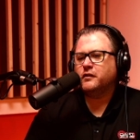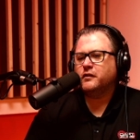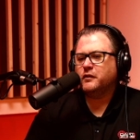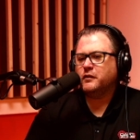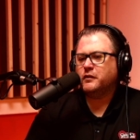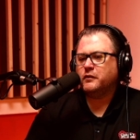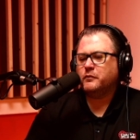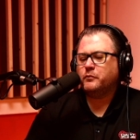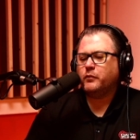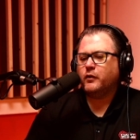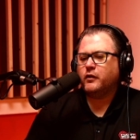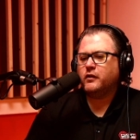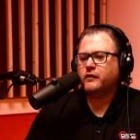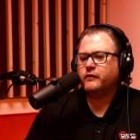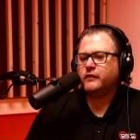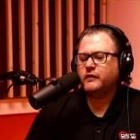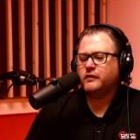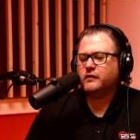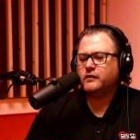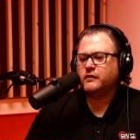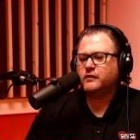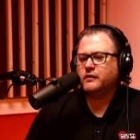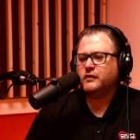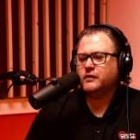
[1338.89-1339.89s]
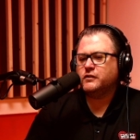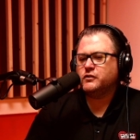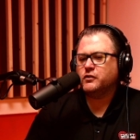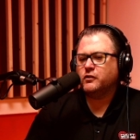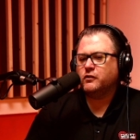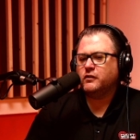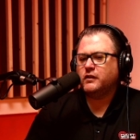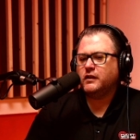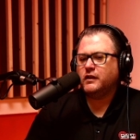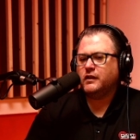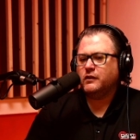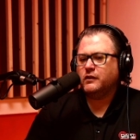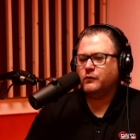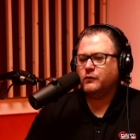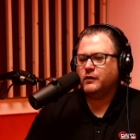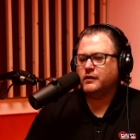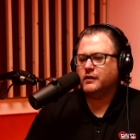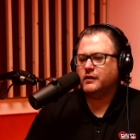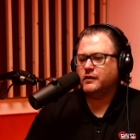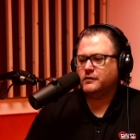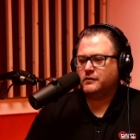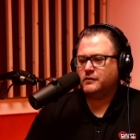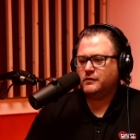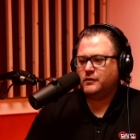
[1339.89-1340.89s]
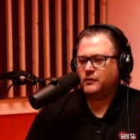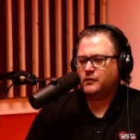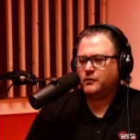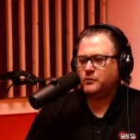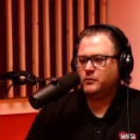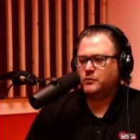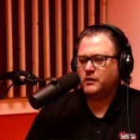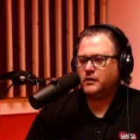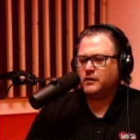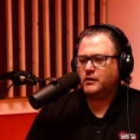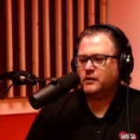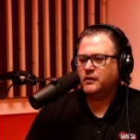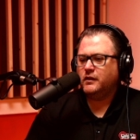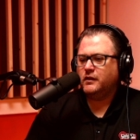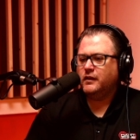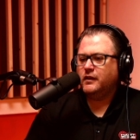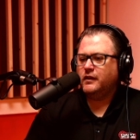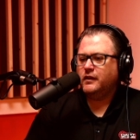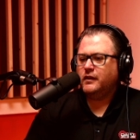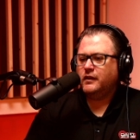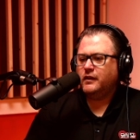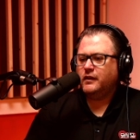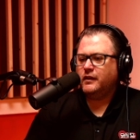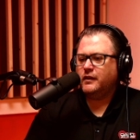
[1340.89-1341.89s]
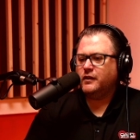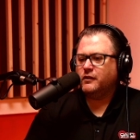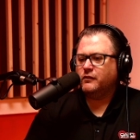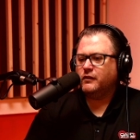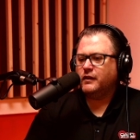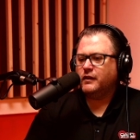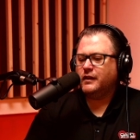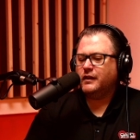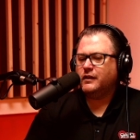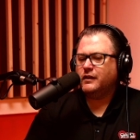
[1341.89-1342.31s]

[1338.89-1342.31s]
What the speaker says: of this is the journey with us to iterate.